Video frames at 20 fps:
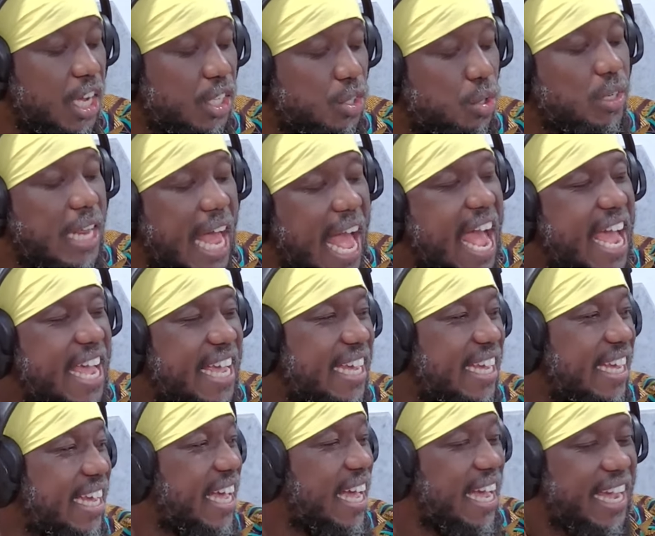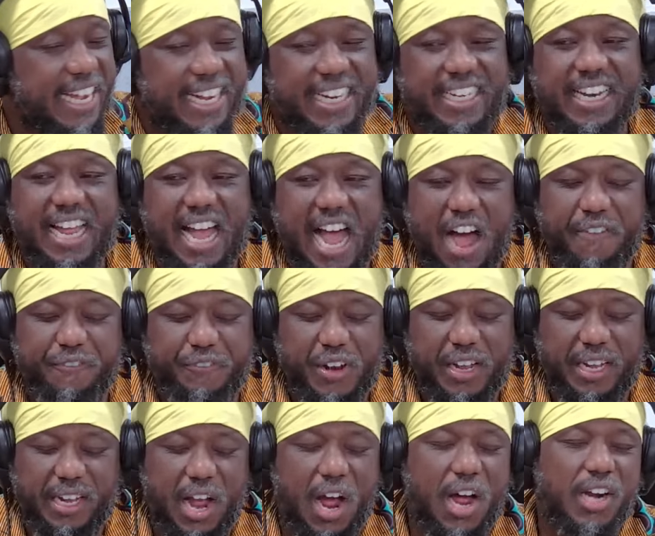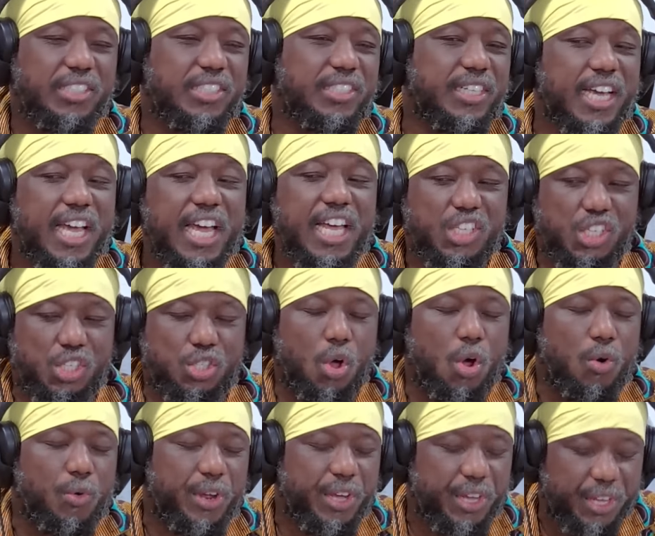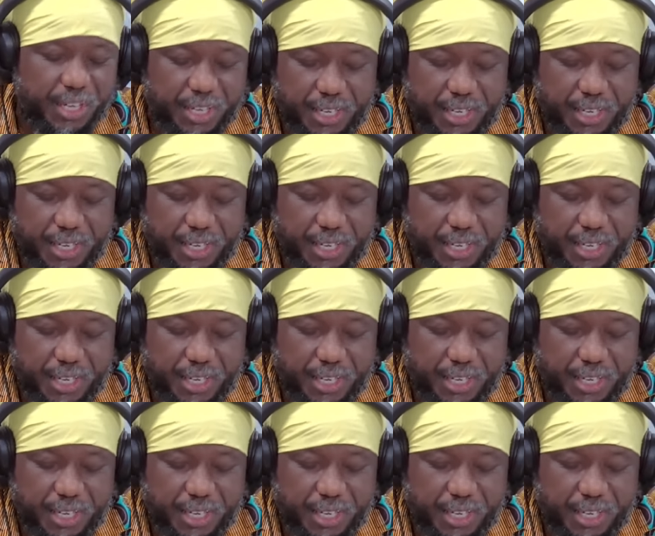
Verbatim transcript: Today in African history.